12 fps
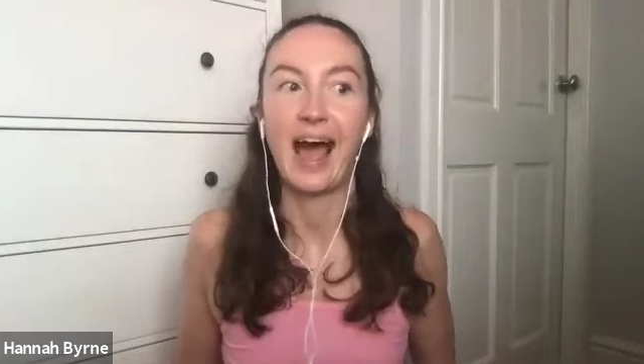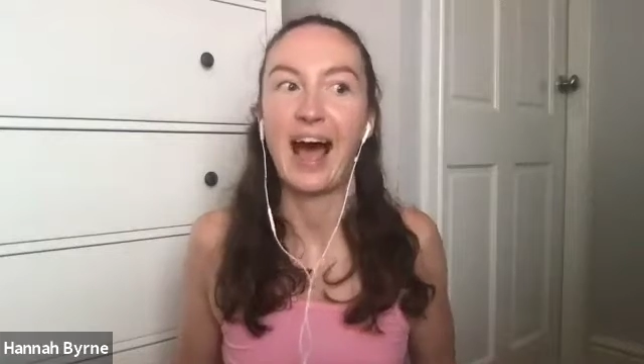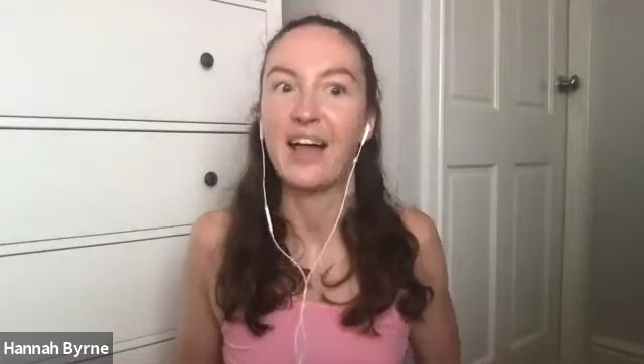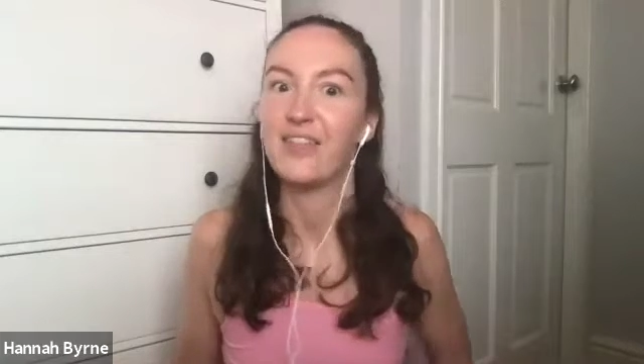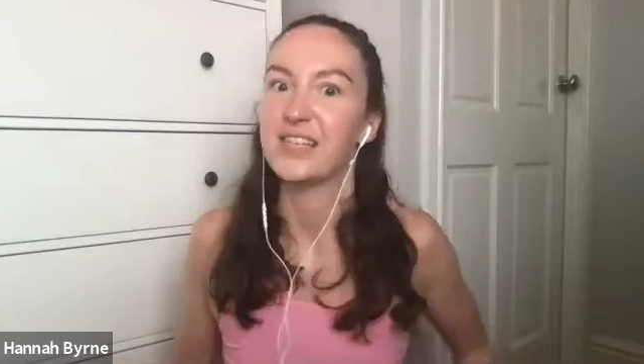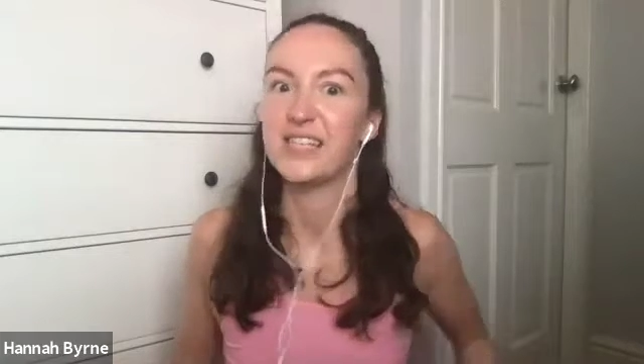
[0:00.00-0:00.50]

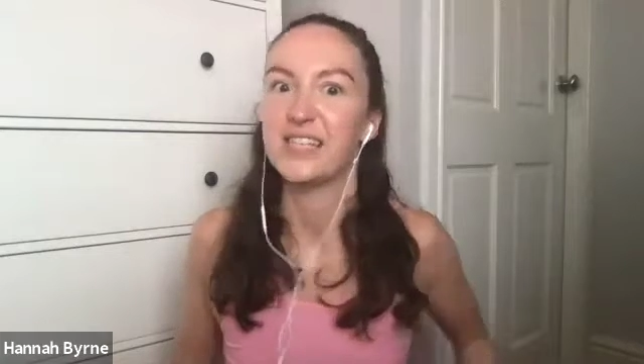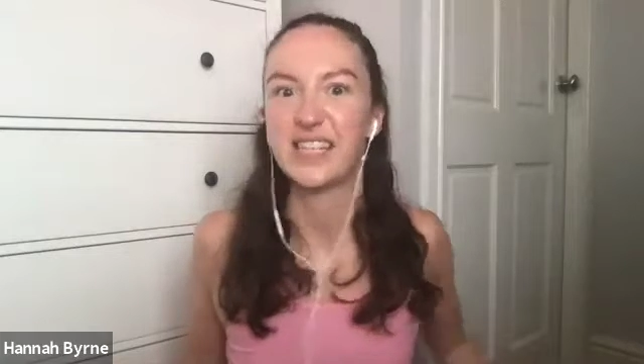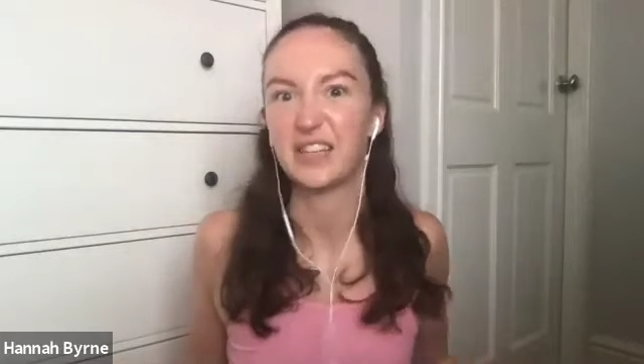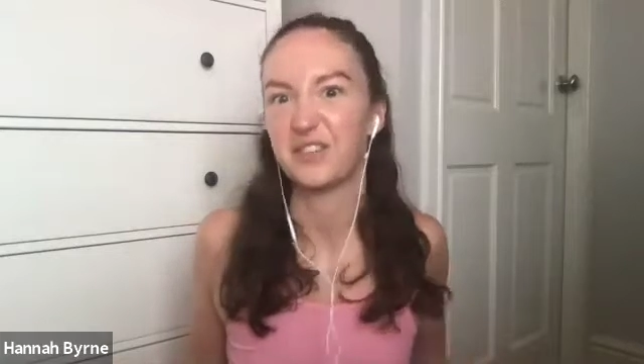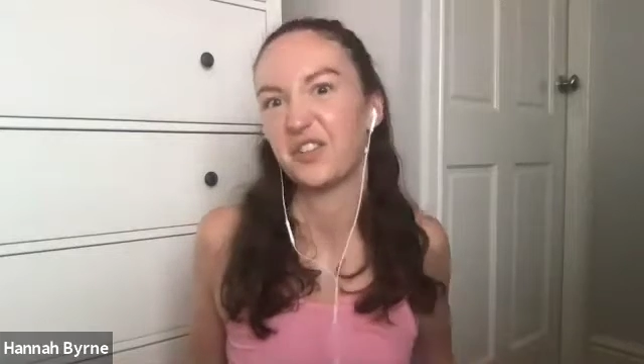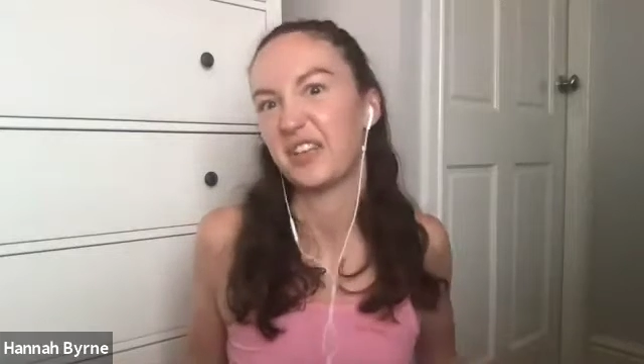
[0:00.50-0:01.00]
and then see
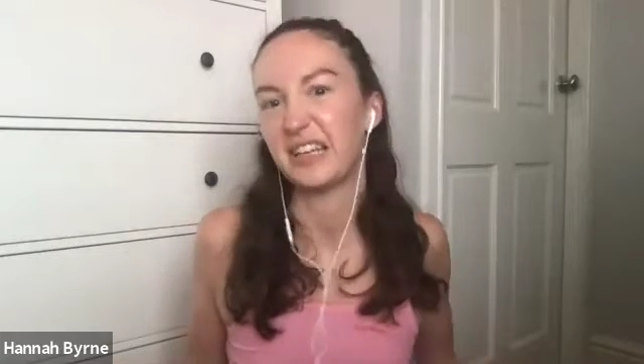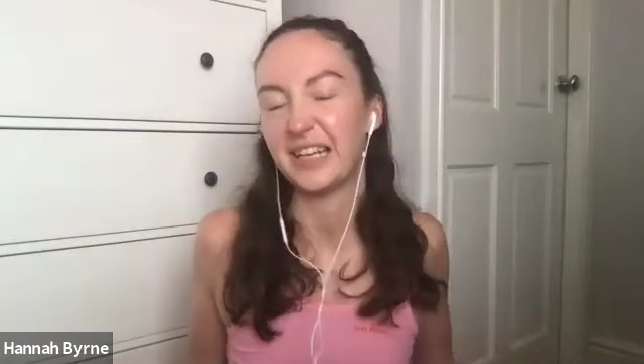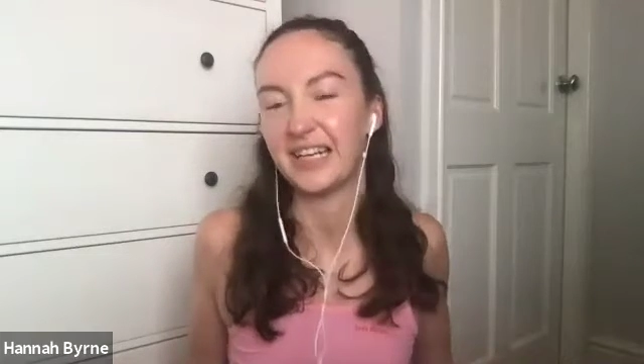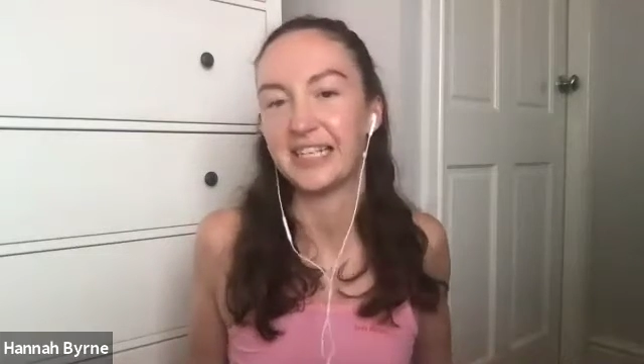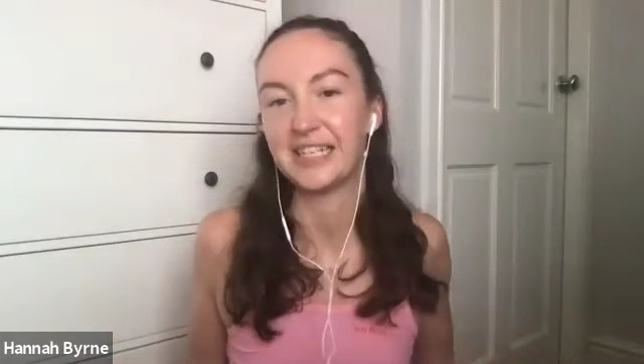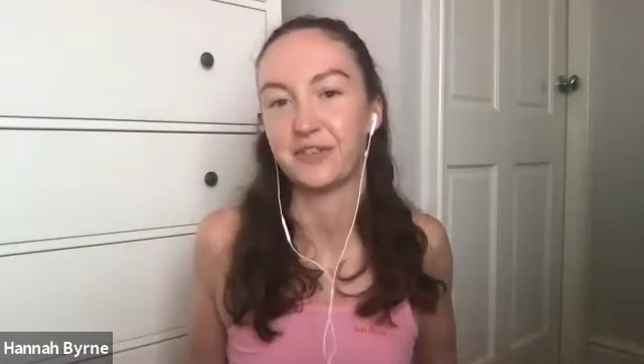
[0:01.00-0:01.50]
if you feel
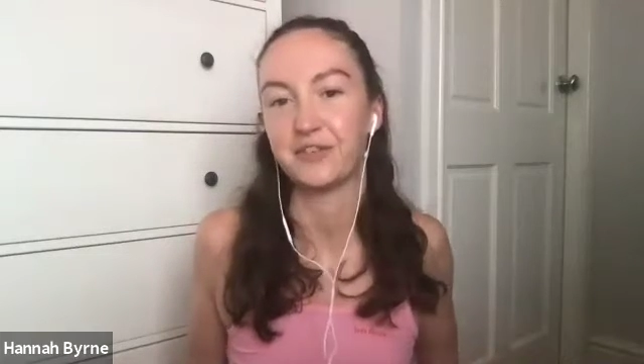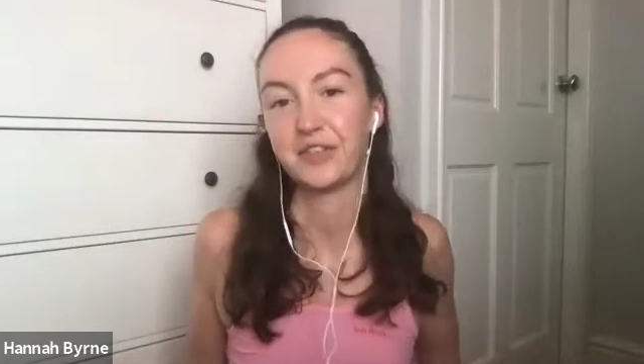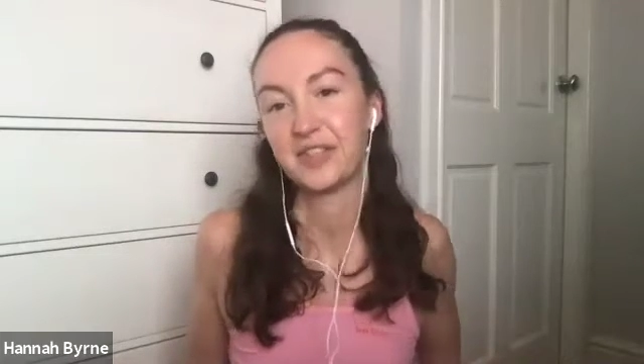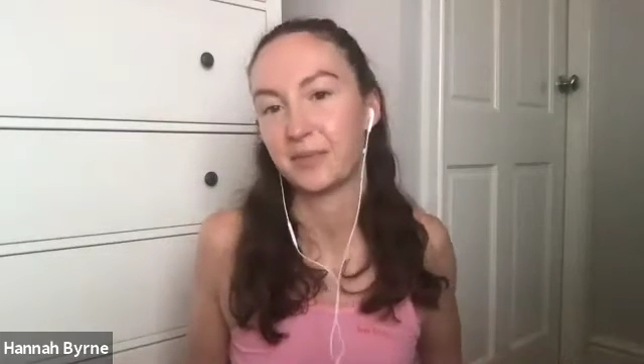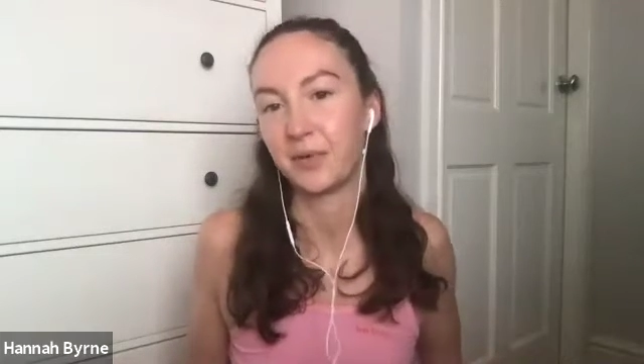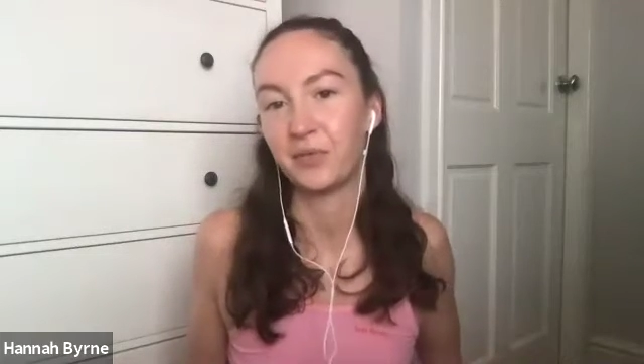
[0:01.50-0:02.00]
any
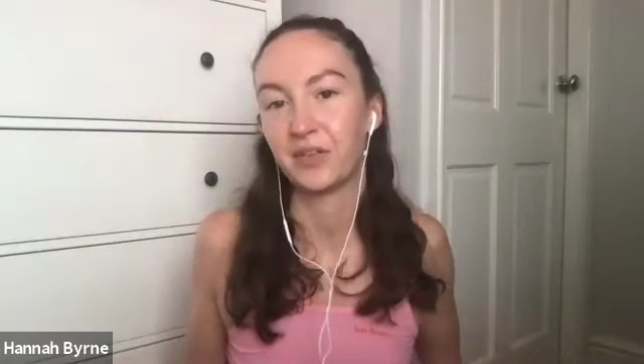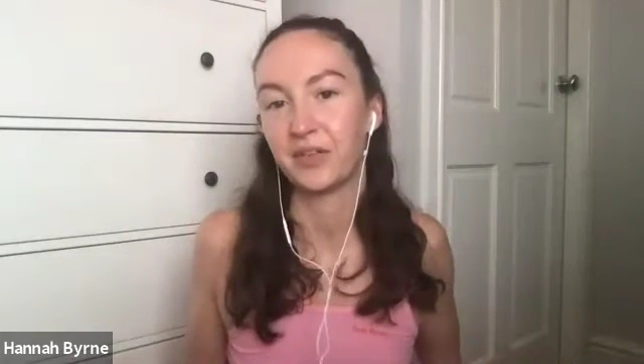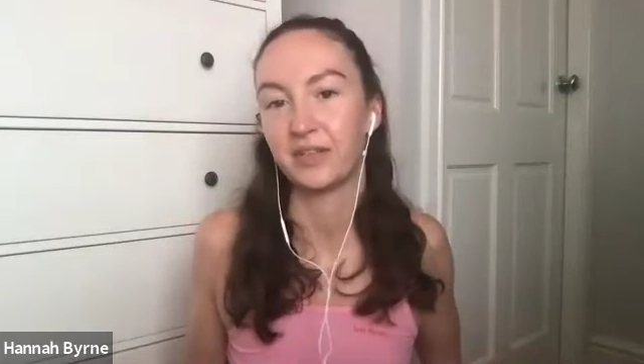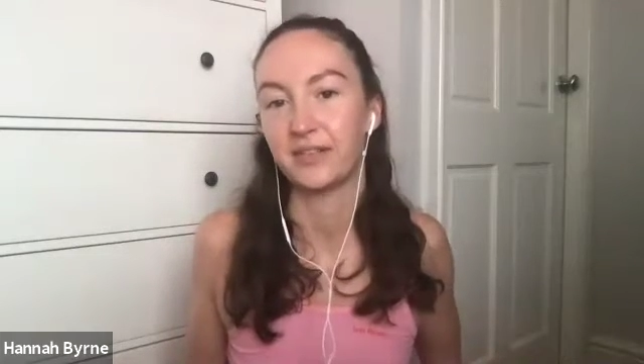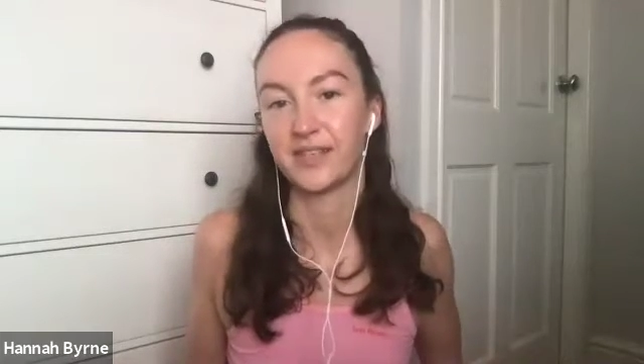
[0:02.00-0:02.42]
different about the